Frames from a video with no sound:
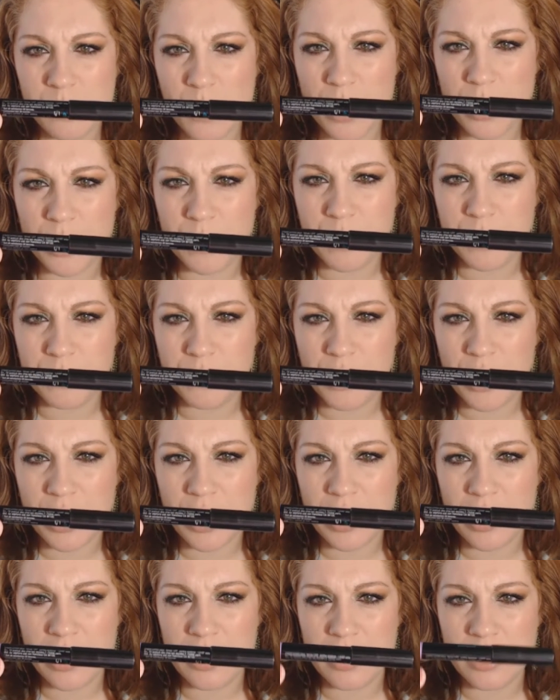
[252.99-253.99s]
Waterproof
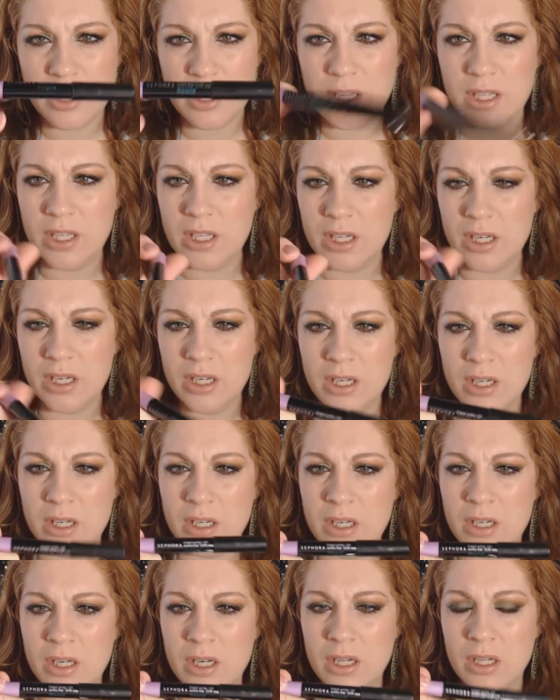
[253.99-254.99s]
Crayon
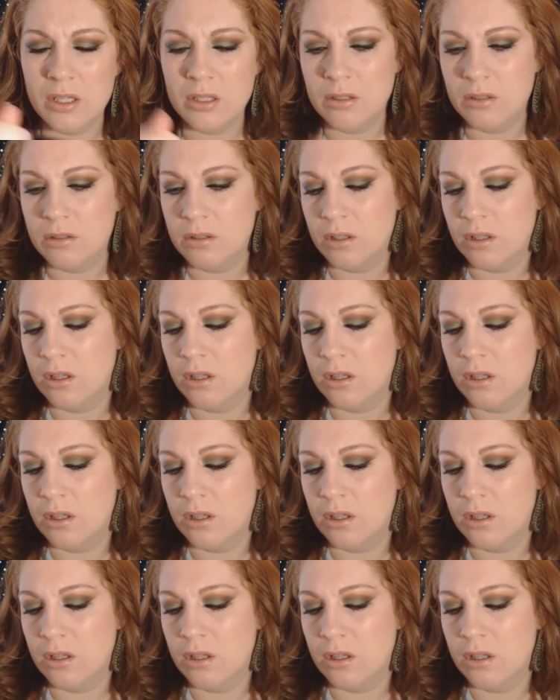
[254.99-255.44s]
in